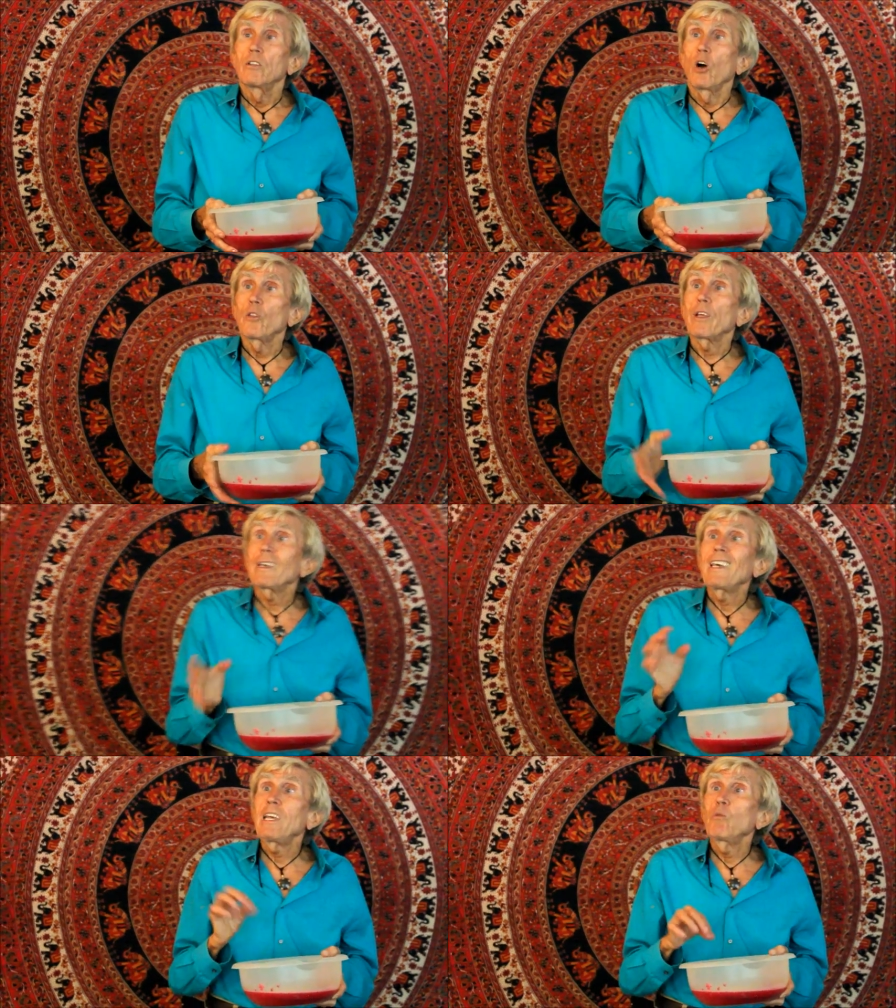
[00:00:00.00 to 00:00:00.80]
Though the
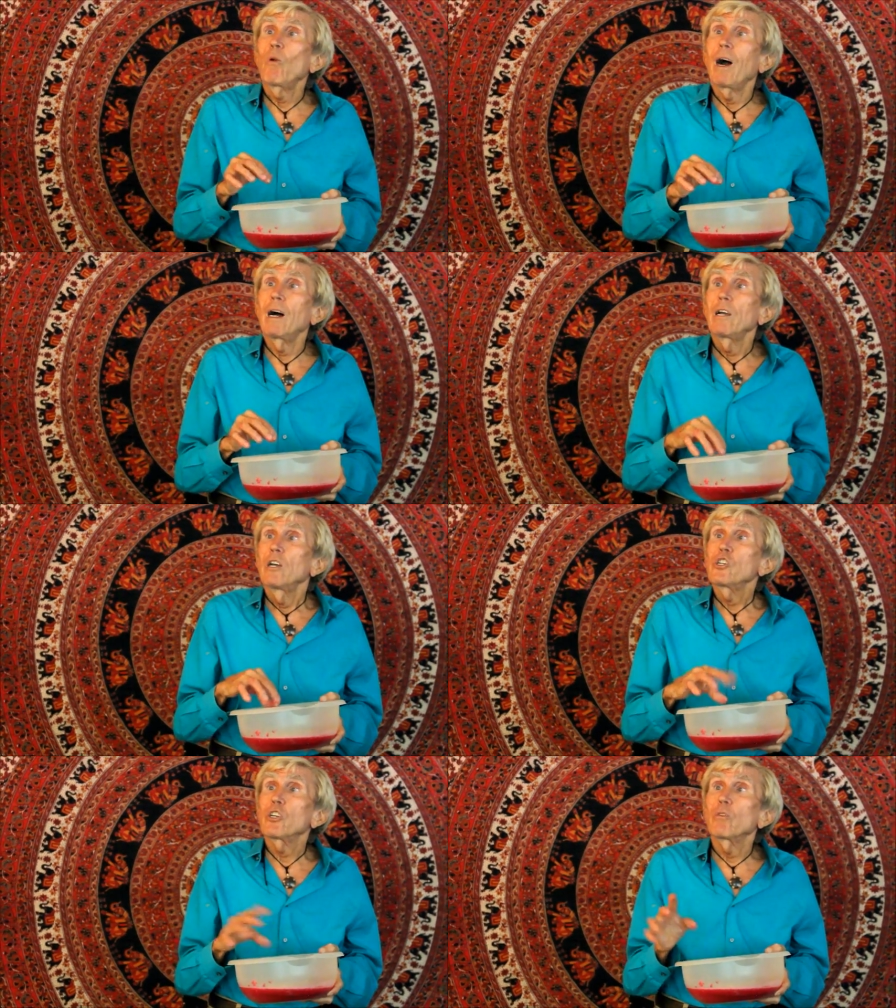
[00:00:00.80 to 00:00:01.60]
quinoa
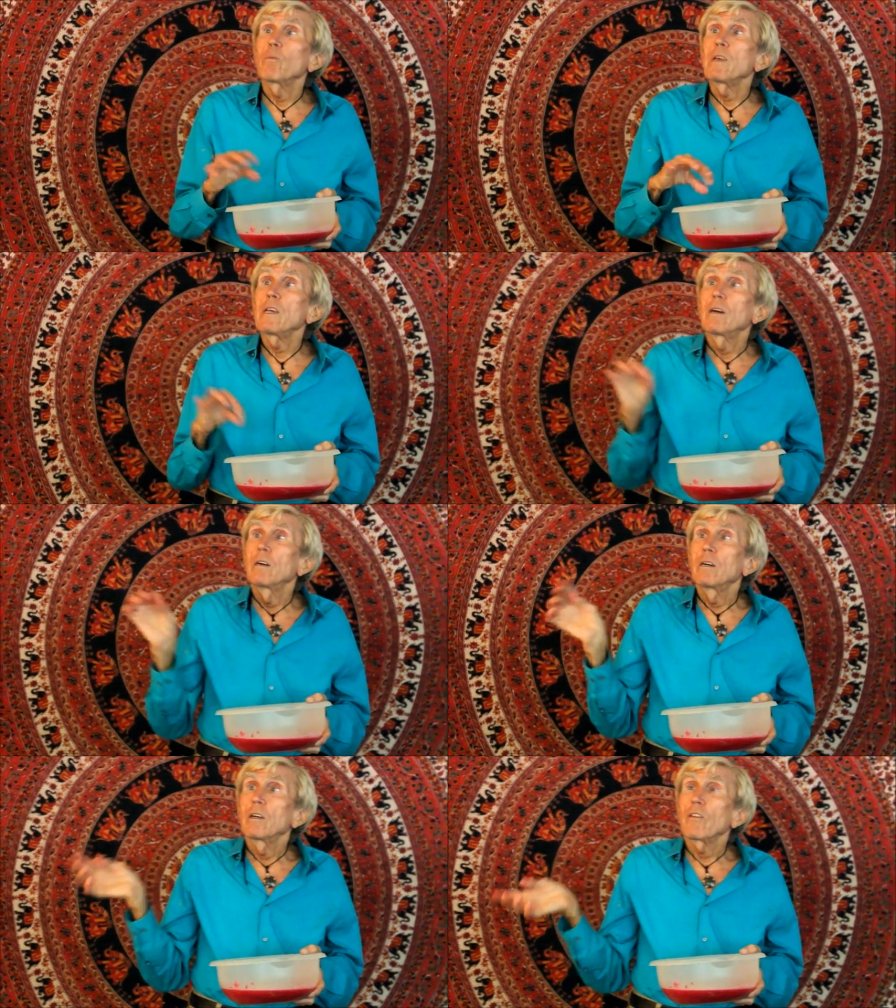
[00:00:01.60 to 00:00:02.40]
should be
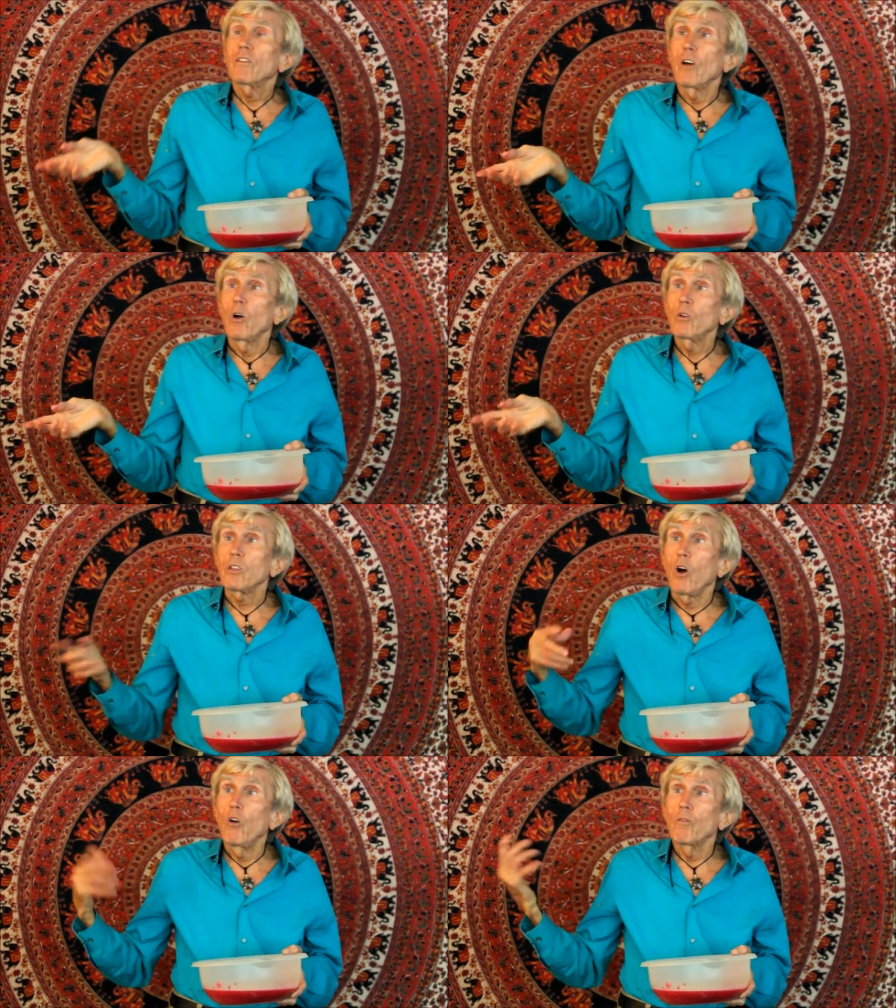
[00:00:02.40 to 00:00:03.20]
soaked
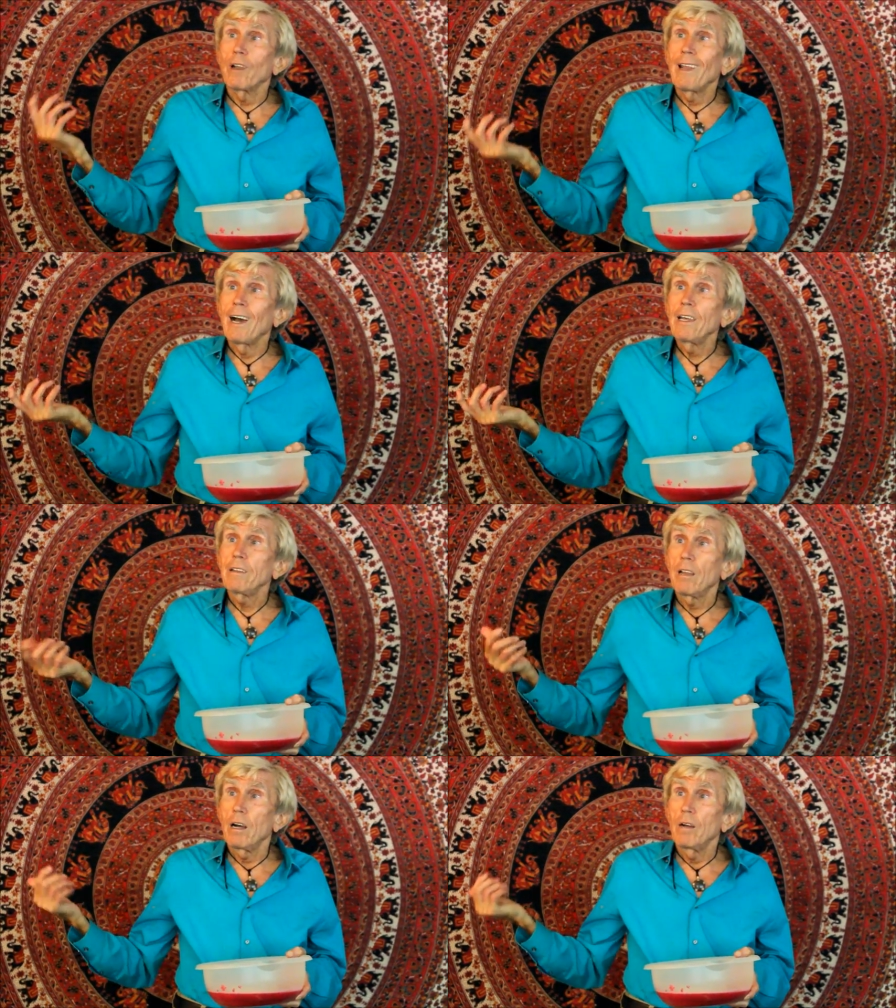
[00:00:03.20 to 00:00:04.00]
overnight
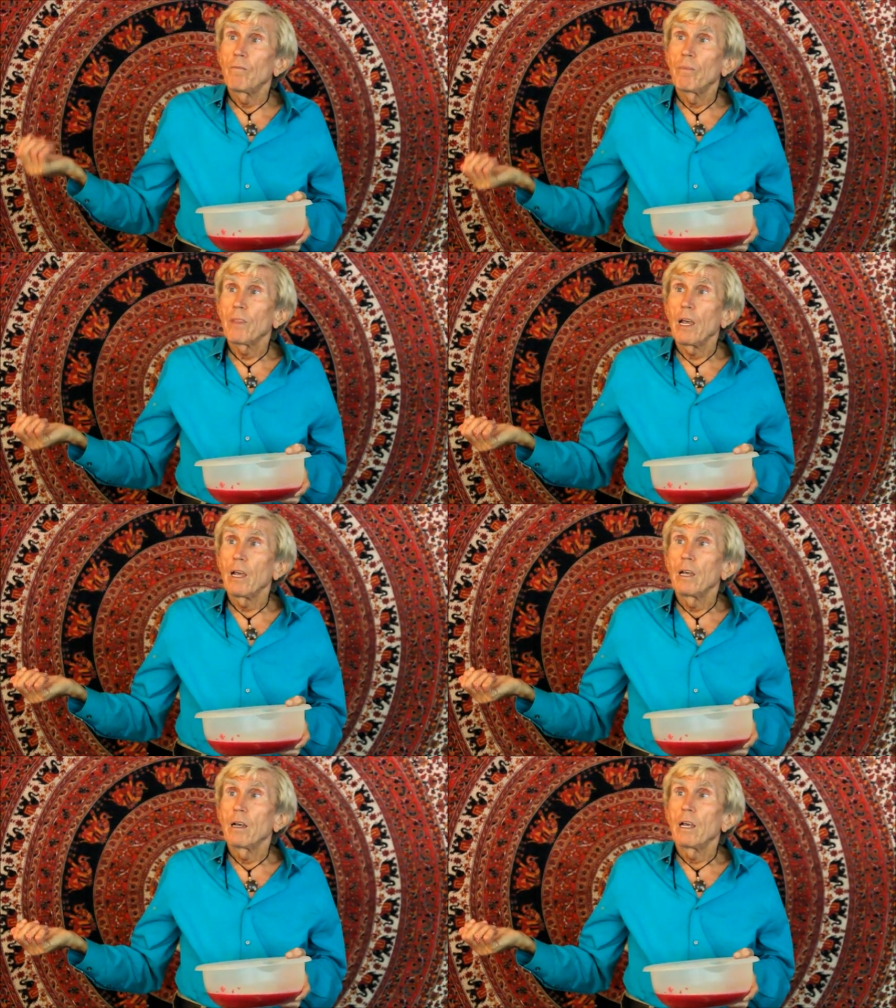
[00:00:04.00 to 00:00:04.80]

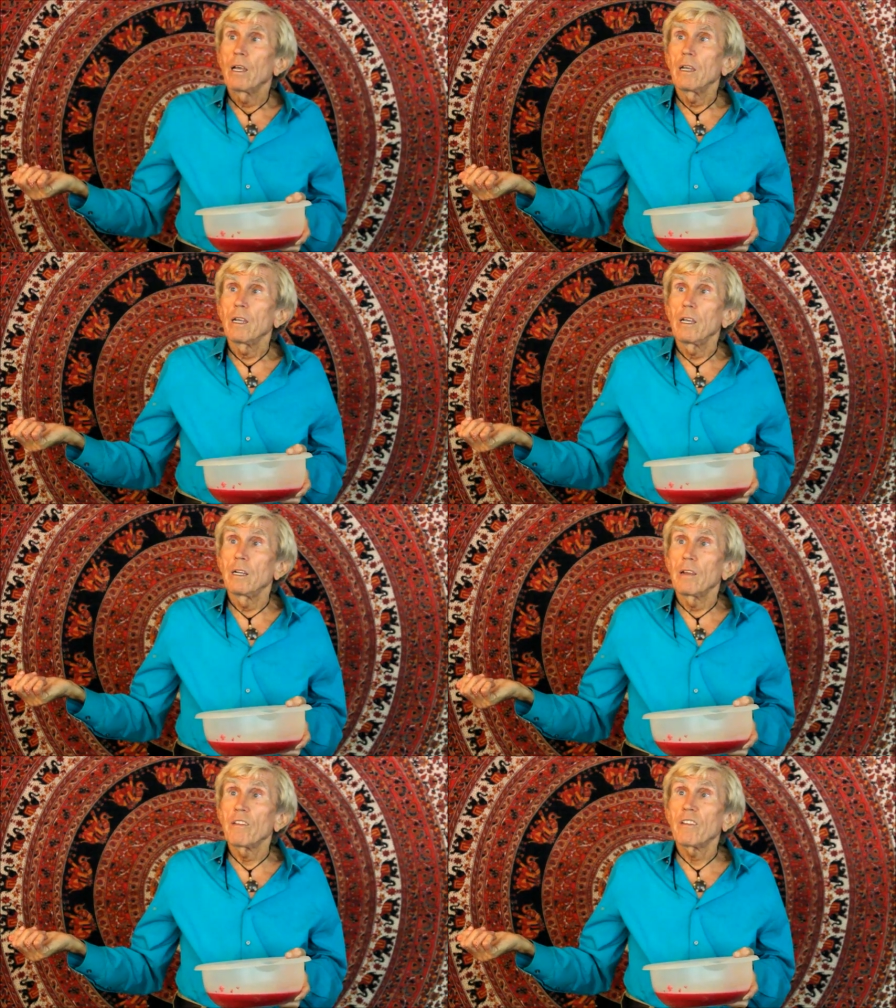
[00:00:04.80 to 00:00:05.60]

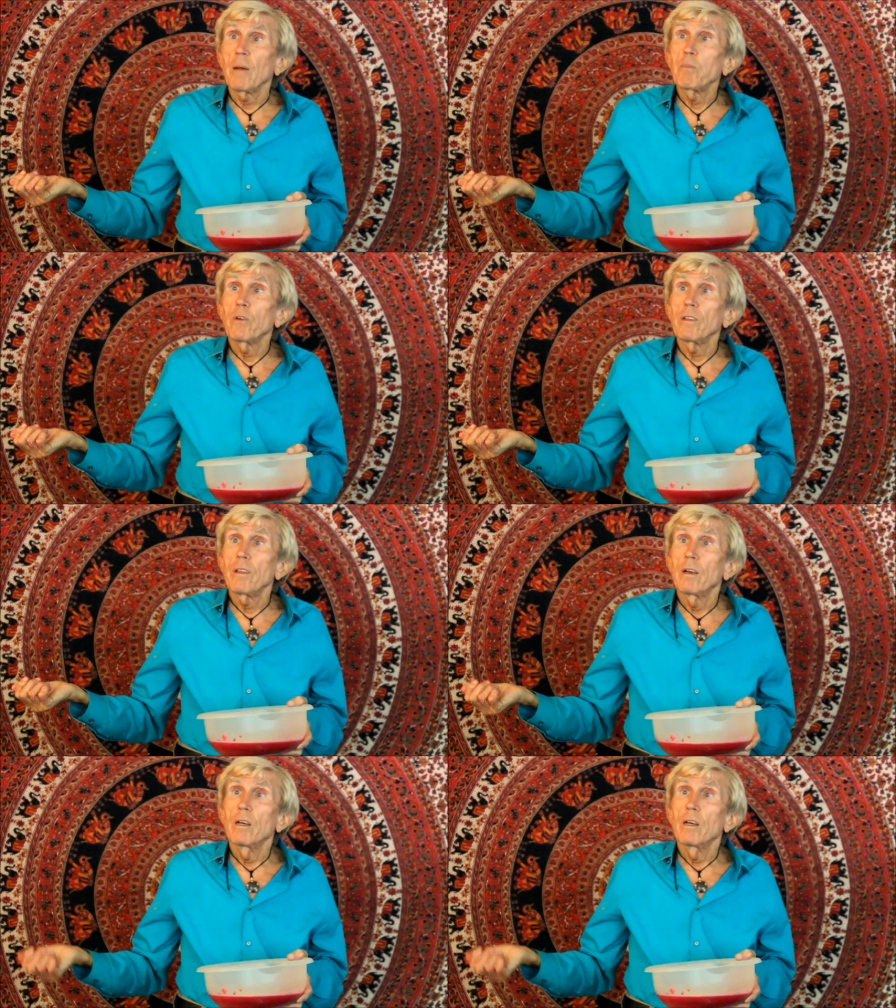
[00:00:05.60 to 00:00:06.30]
in a separate